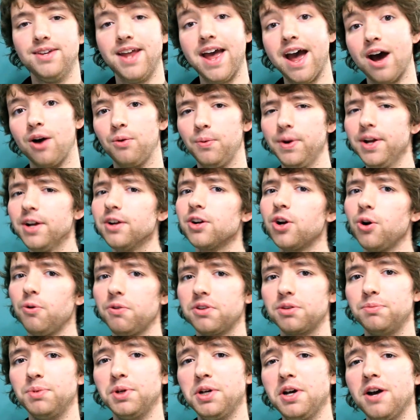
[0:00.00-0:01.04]
Now, we are
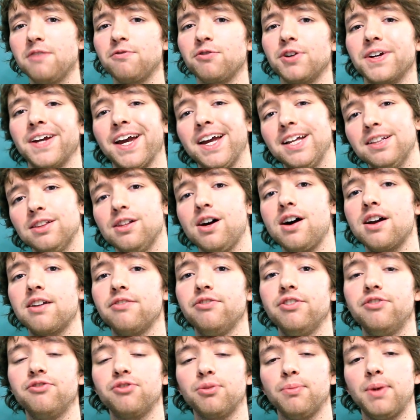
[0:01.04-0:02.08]
going to be covering a lot
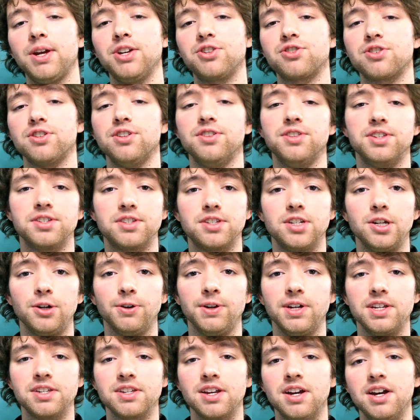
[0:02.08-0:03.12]
of information in this
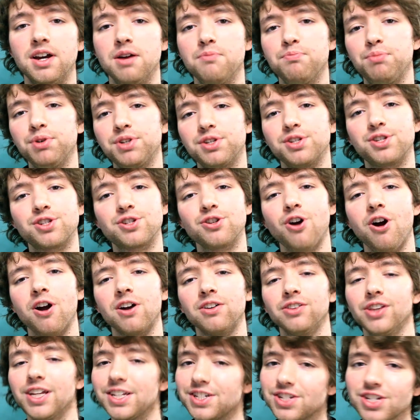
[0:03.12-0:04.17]
series, but to
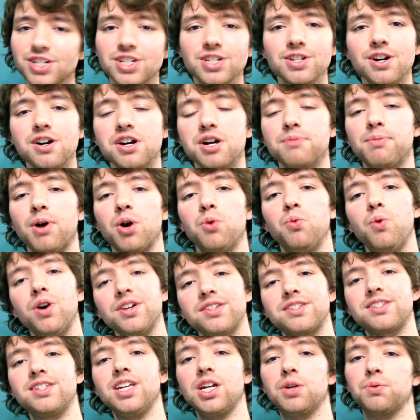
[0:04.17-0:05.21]
start, let's just talk about
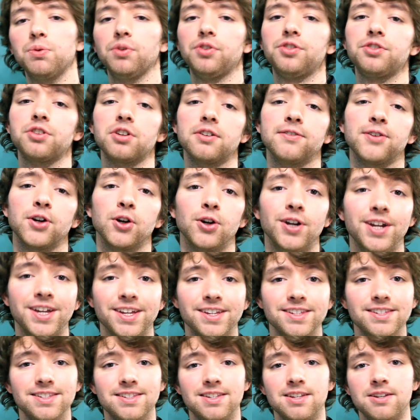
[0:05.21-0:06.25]
what S Q L Server
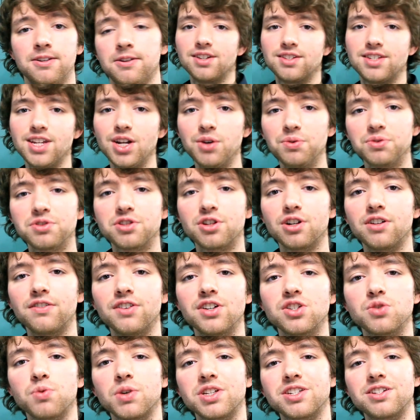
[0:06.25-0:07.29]
is. S Q L Server
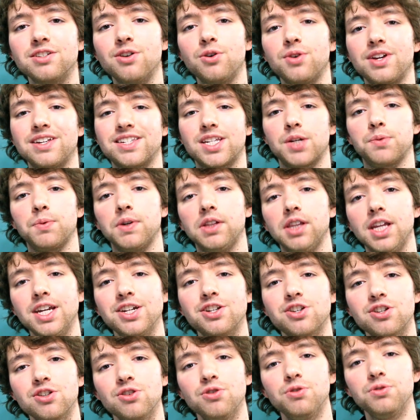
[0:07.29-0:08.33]
is what's known as a
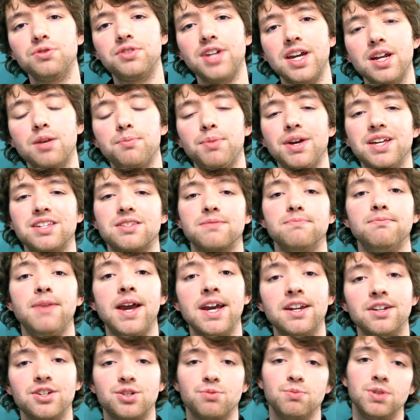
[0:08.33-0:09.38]
relational database
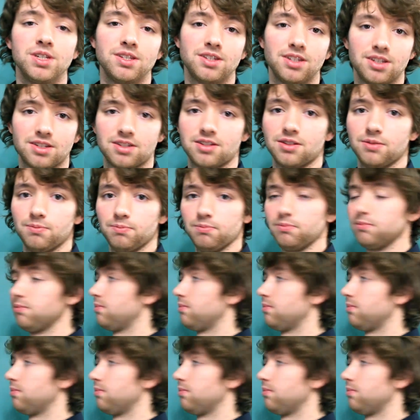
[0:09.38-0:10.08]
management system.